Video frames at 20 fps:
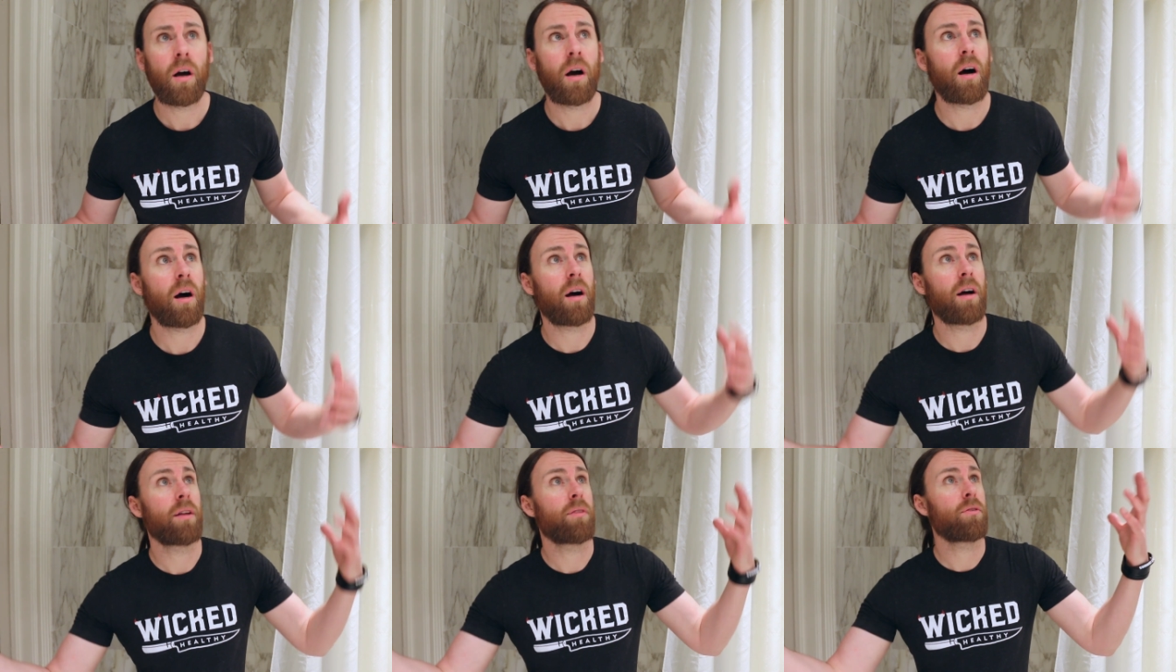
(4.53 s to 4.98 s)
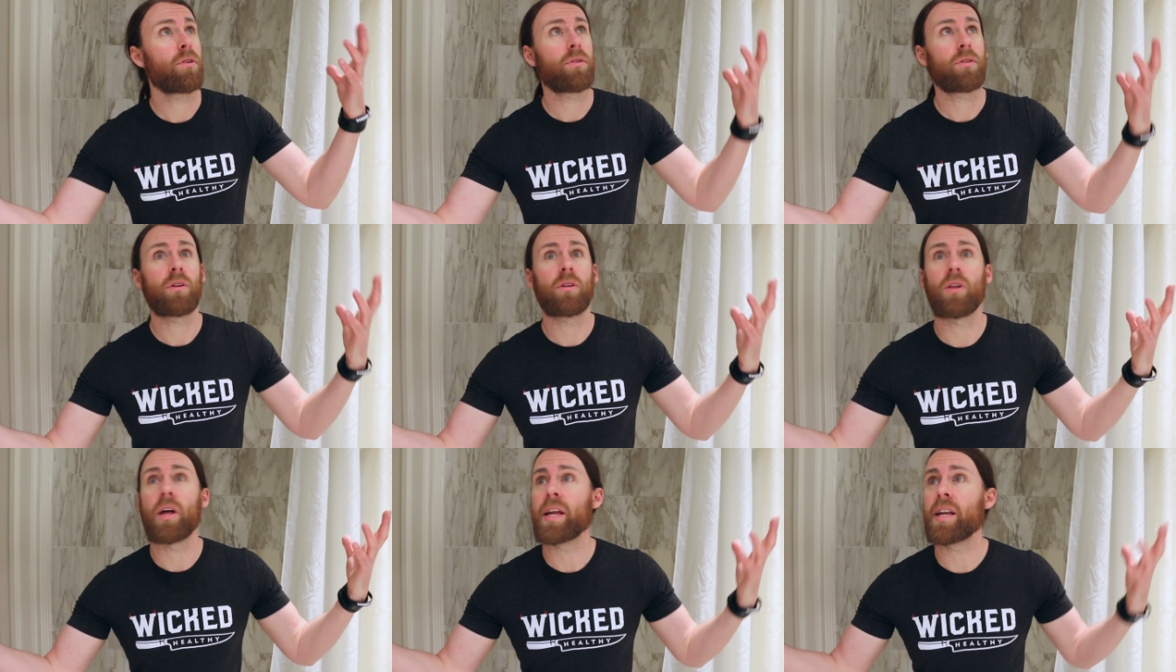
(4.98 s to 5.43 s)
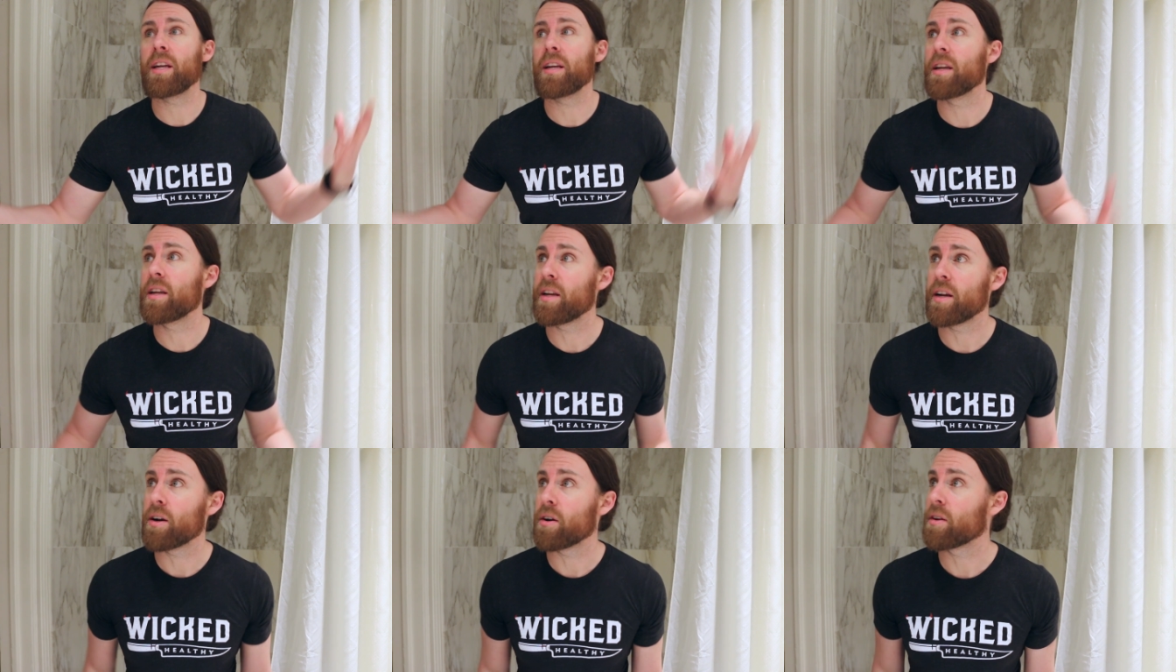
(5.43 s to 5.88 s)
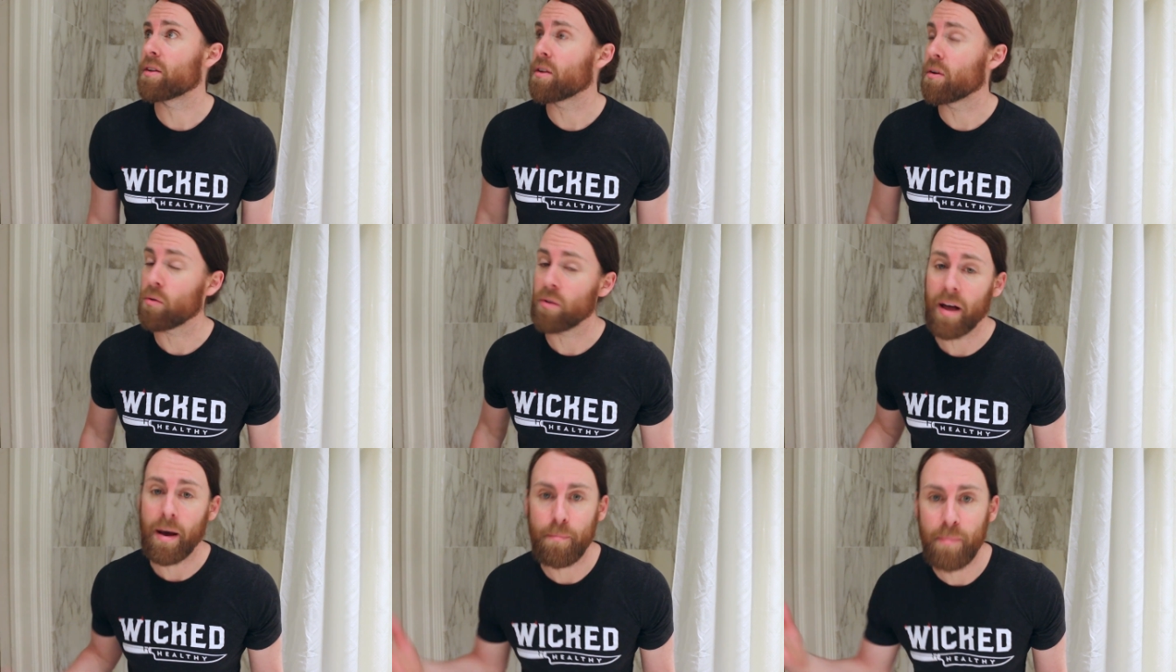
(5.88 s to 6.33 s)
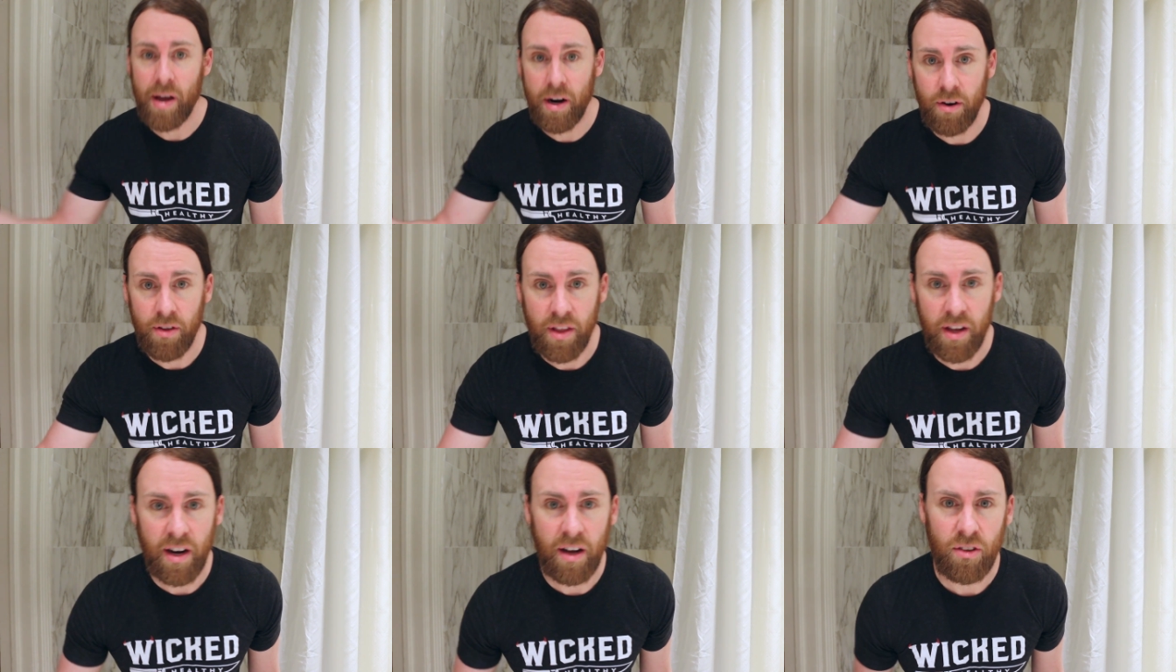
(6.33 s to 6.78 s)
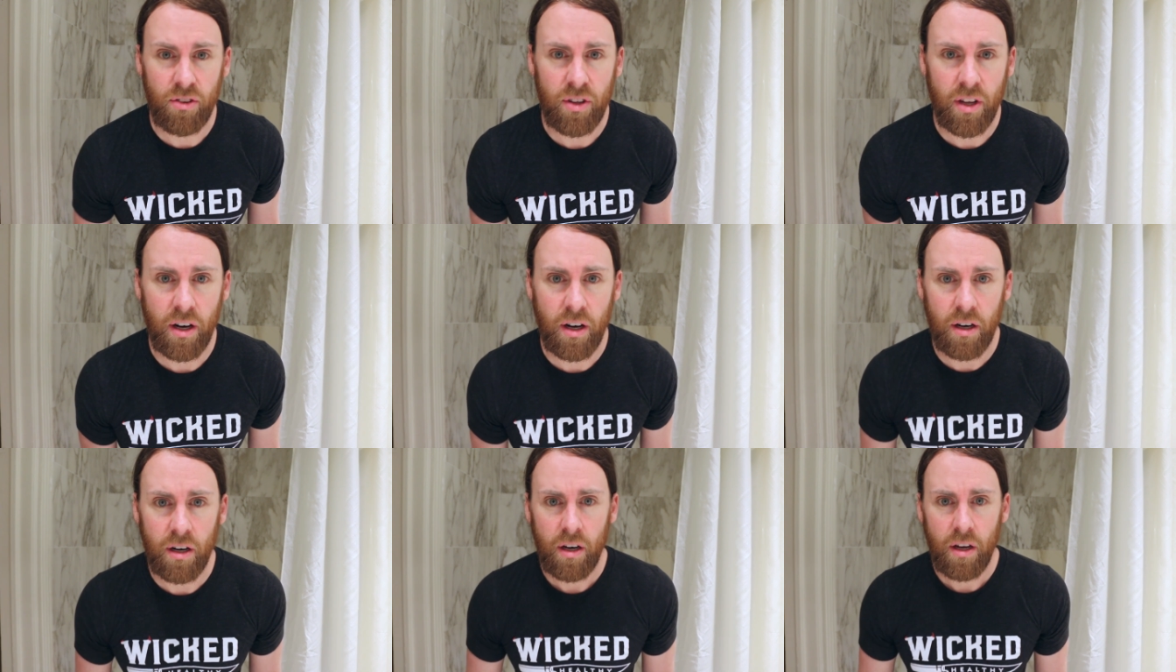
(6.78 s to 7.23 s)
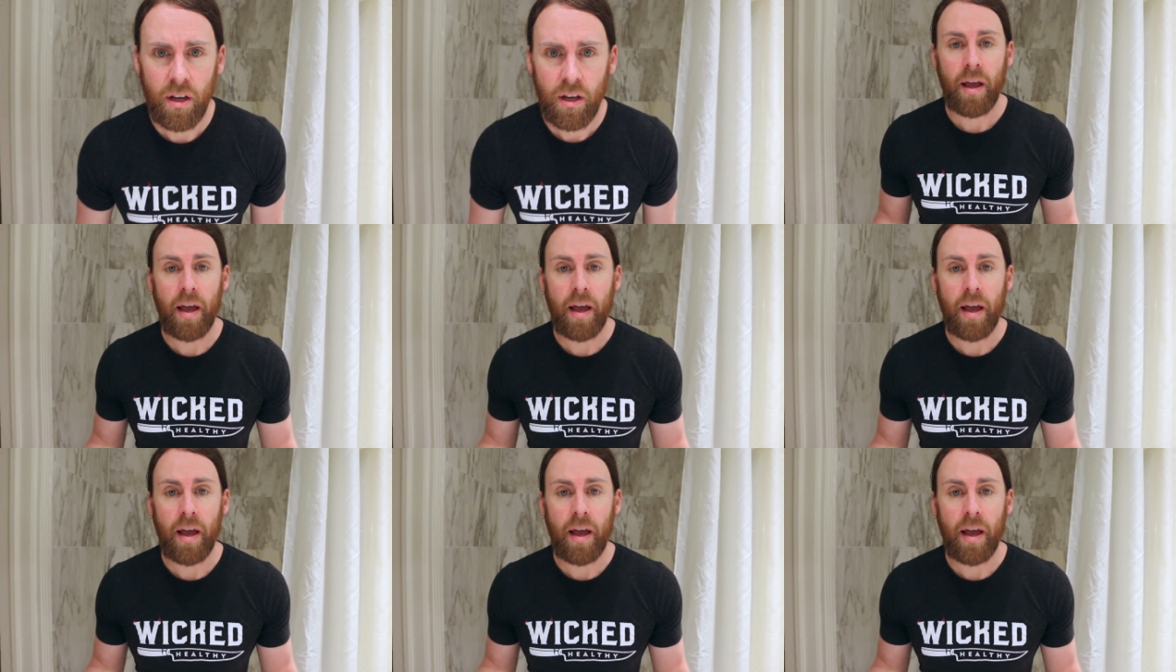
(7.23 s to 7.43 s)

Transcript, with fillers: Uh, th the lighting in here is a lot better than out there.